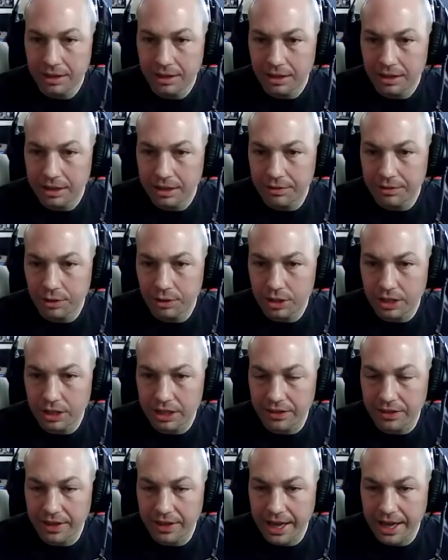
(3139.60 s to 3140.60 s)
if you click
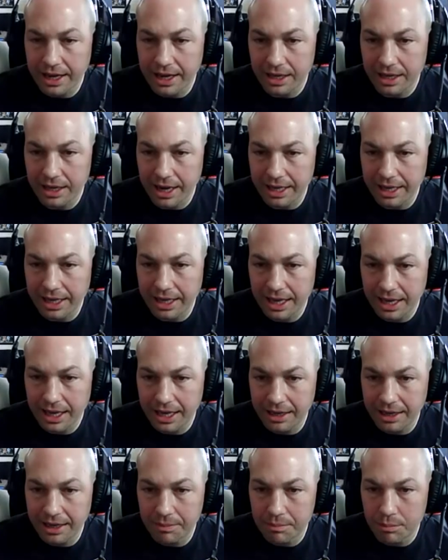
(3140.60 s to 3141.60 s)
on that, I
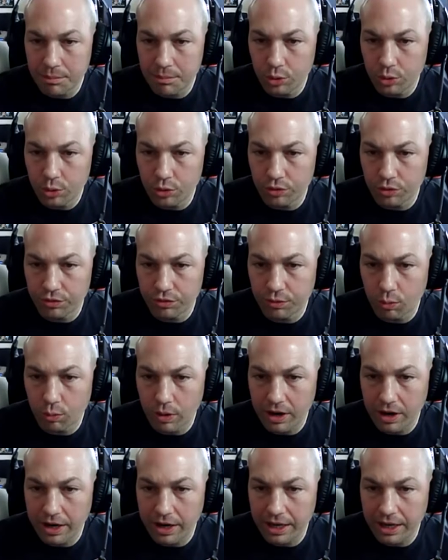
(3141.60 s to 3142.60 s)
can move
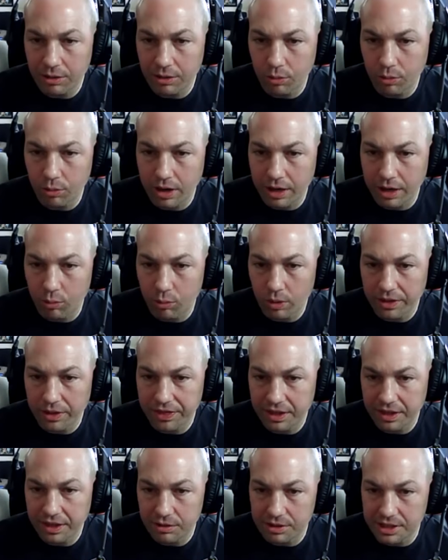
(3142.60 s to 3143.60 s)
where I want
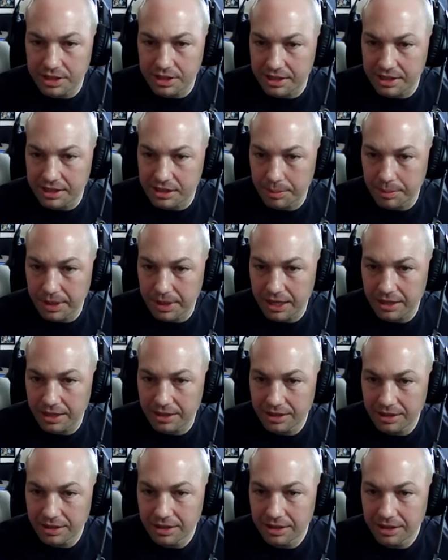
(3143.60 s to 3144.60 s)
those things to be.
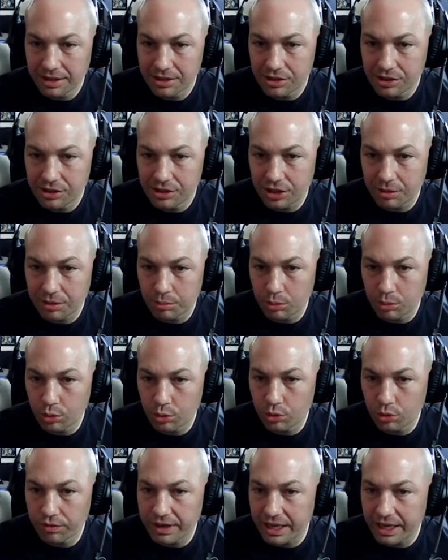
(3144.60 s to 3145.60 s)
So you can
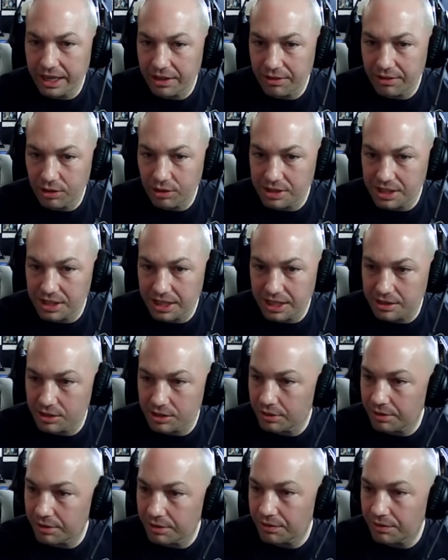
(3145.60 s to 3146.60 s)
move any of those things. So
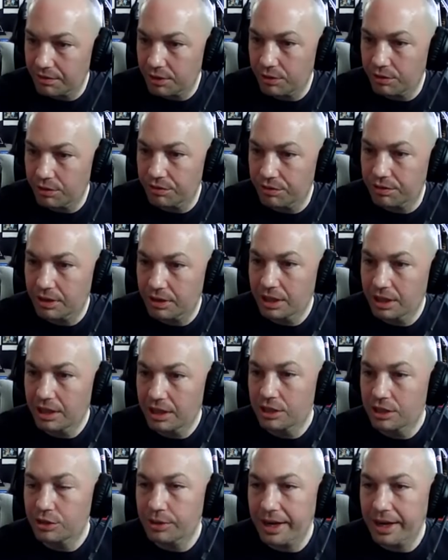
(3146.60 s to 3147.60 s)
even if you've
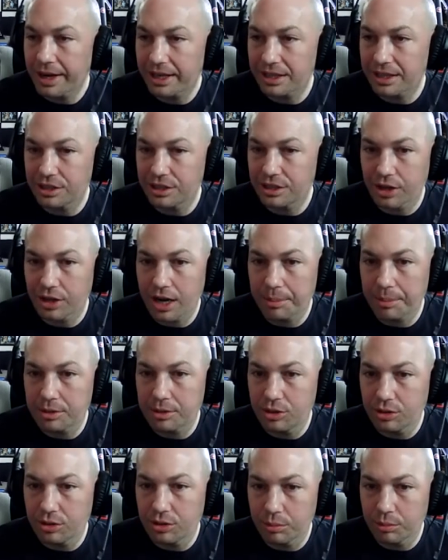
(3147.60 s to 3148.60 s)
dragged and dropped,
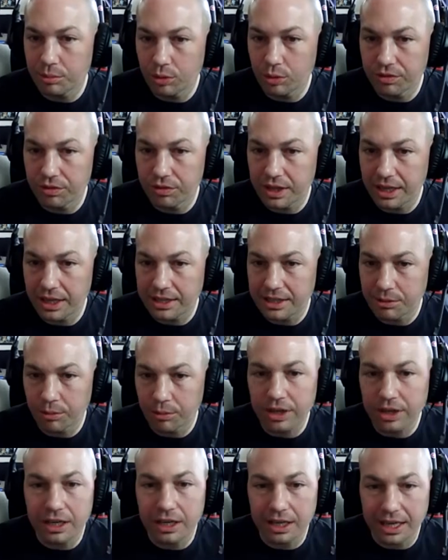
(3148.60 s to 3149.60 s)
you can move things. And
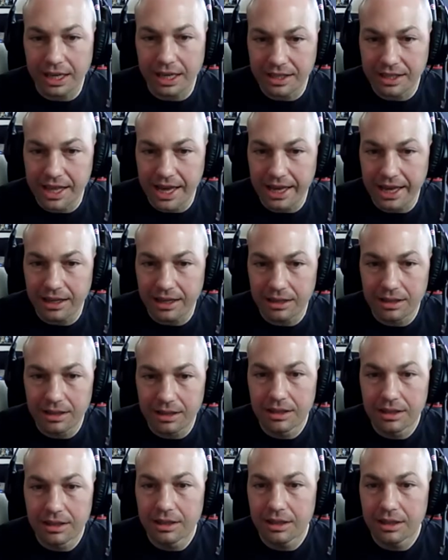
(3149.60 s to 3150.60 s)
we're going to get to that
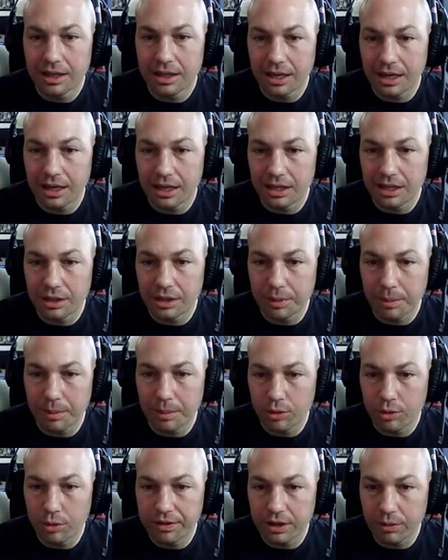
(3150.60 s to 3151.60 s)
a little bit,
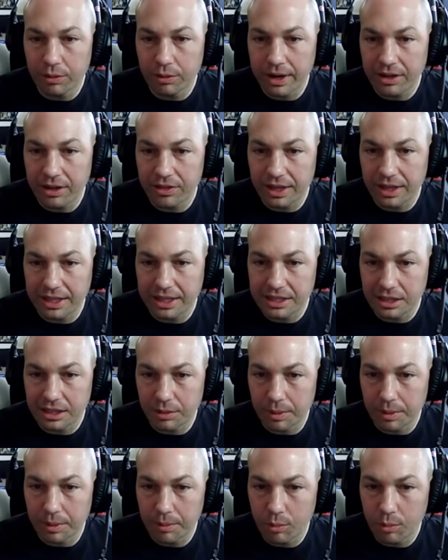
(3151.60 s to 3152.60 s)
moving around things a little
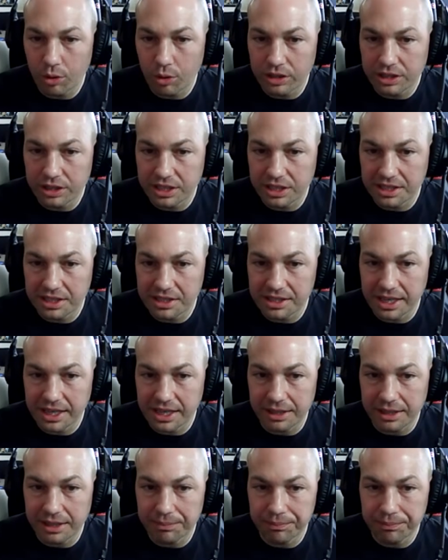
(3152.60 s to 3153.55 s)
bit more in just a second.